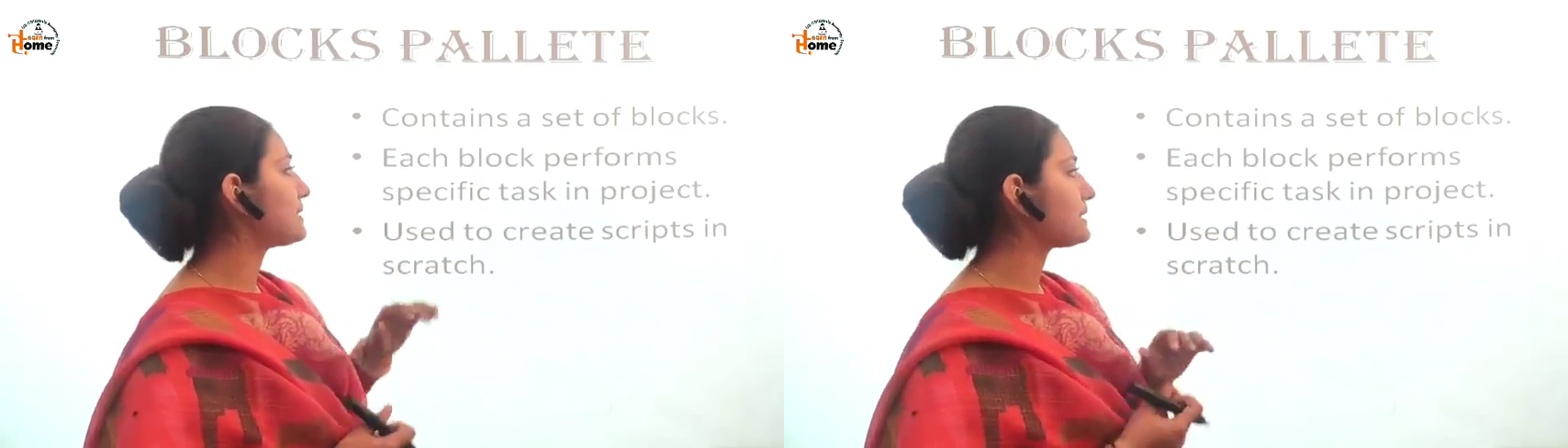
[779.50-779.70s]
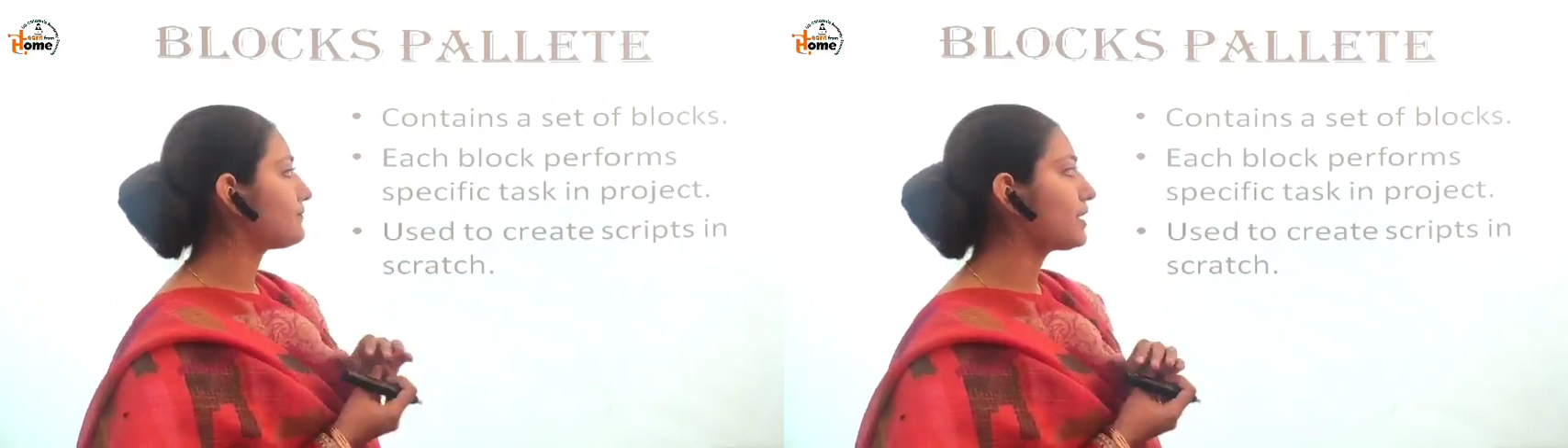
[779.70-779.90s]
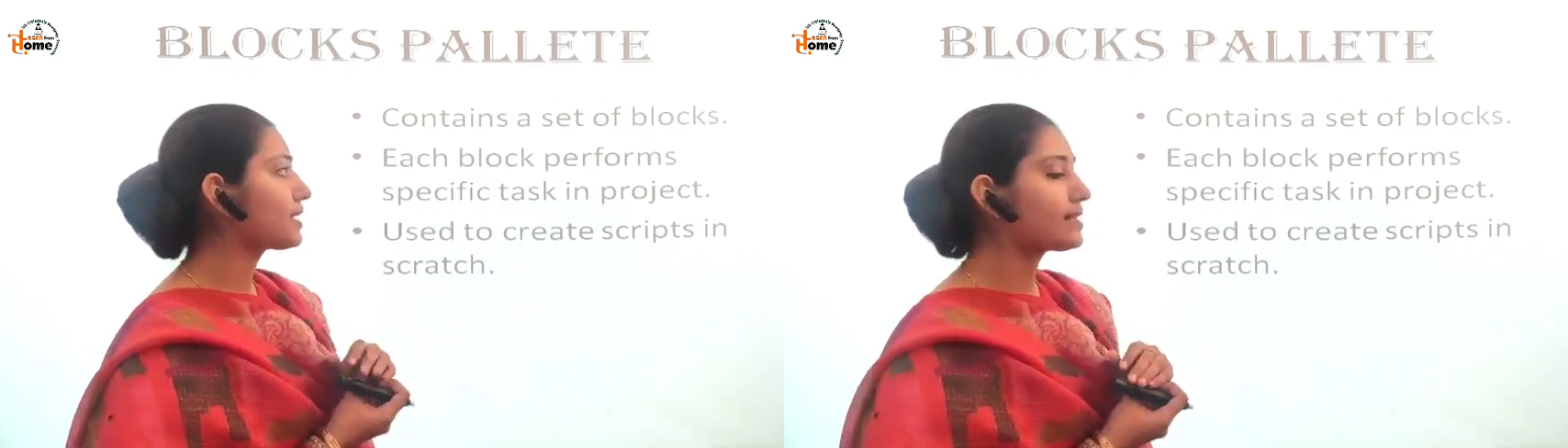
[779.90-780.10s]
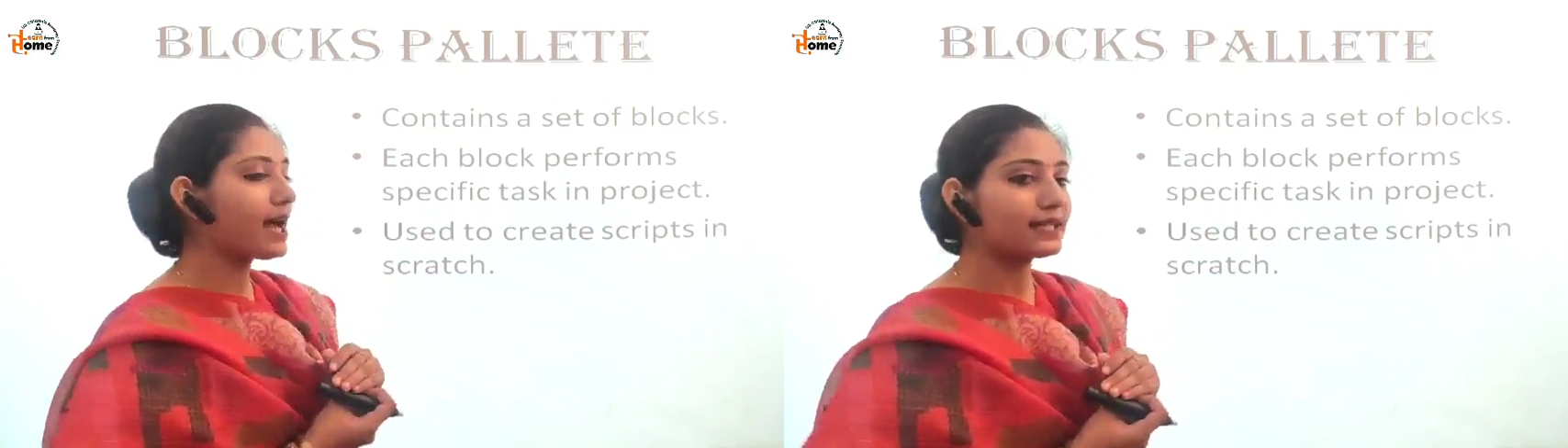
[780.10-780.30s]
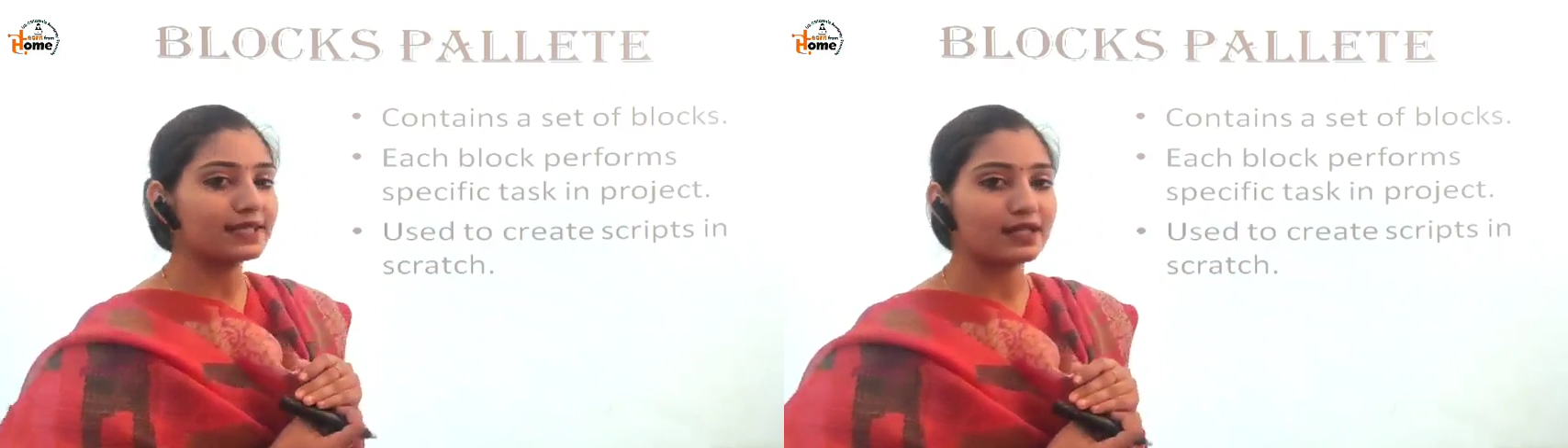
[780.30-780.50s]
specific
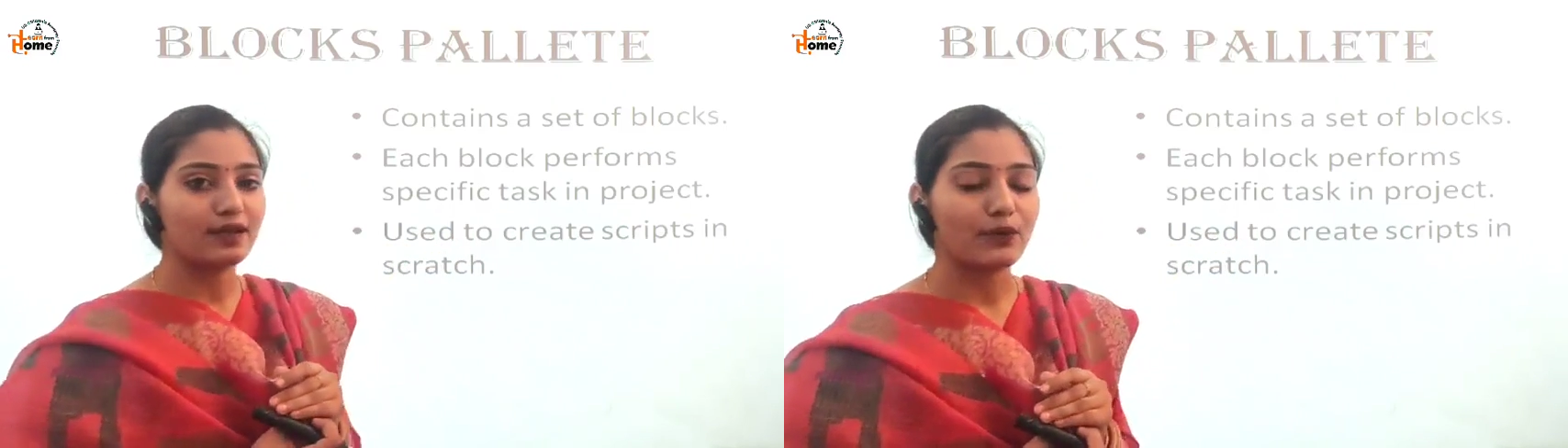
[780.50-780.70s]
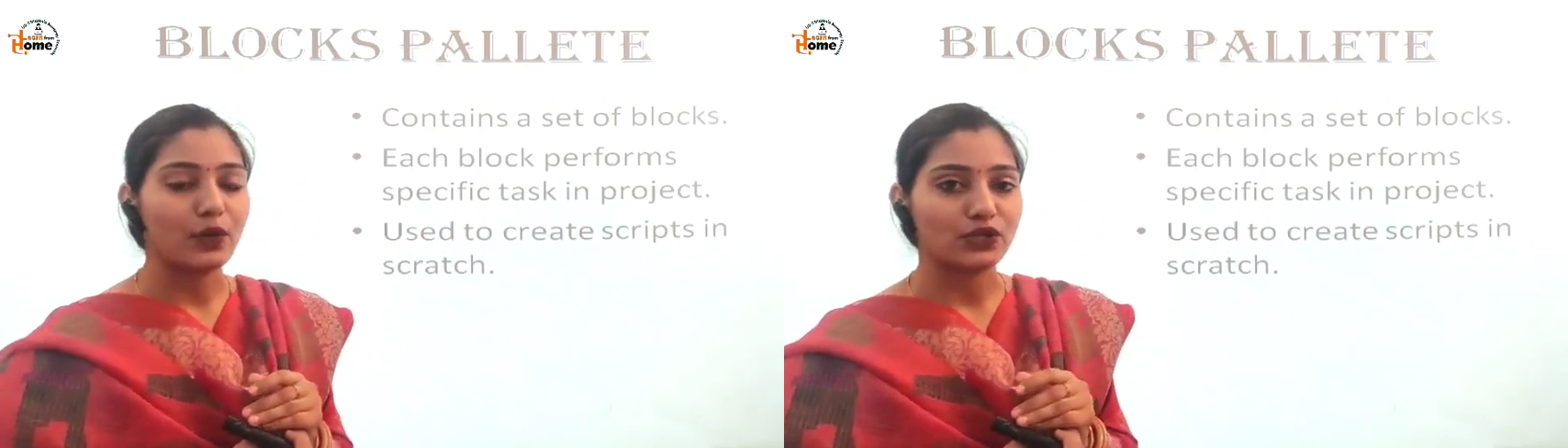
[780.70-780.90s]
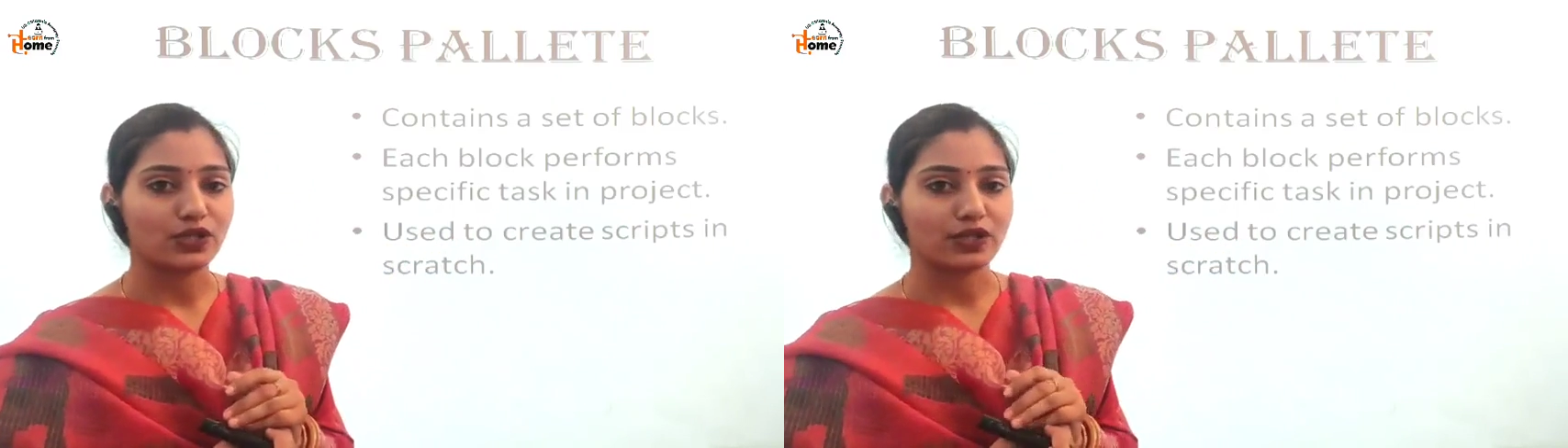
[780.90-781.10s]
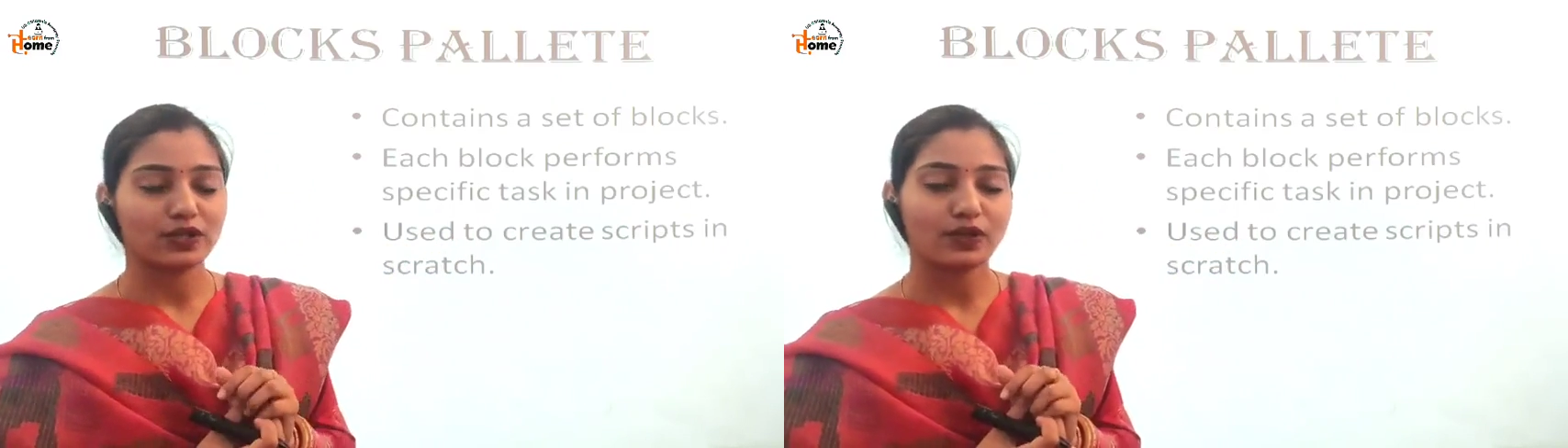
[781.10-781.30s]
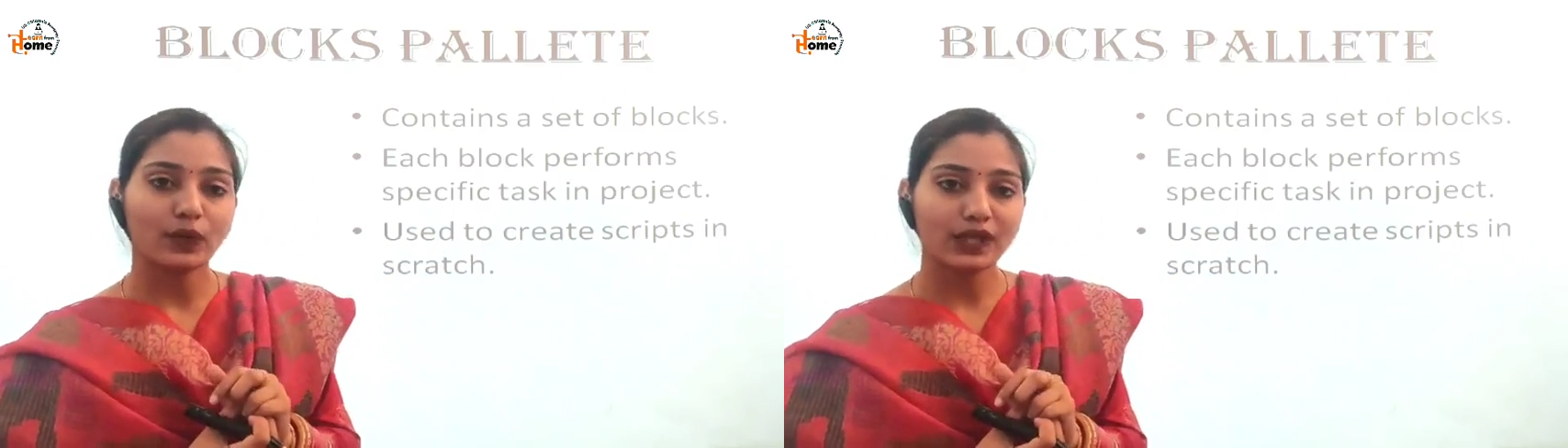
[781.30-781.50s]
task in a project.
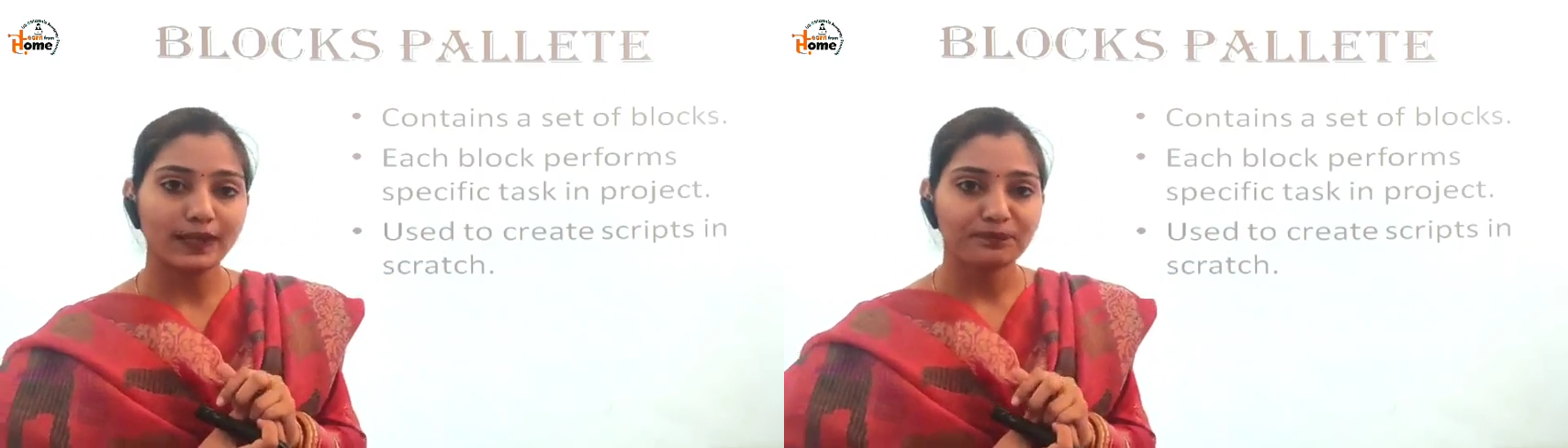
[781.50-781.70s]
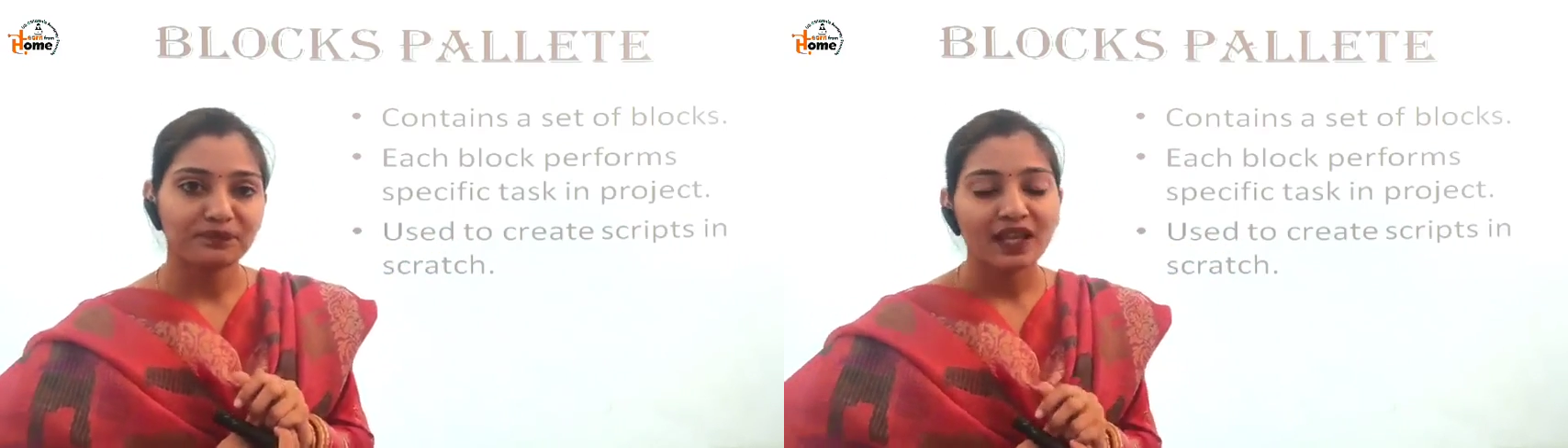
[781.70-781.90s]
Okay?